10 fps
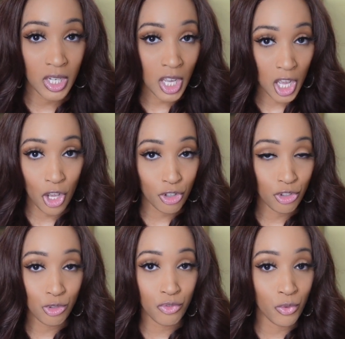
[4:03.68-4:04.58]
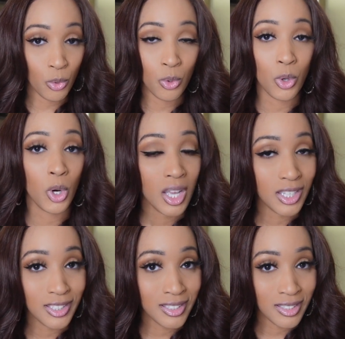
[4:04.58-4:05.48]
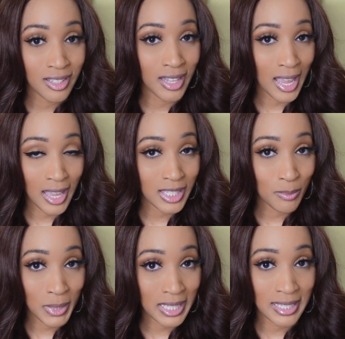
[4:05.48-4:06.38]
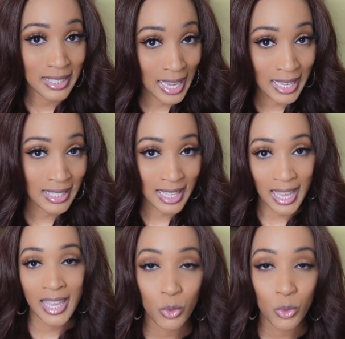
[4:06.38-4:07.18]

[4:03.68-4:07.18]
called you for a last minute date night,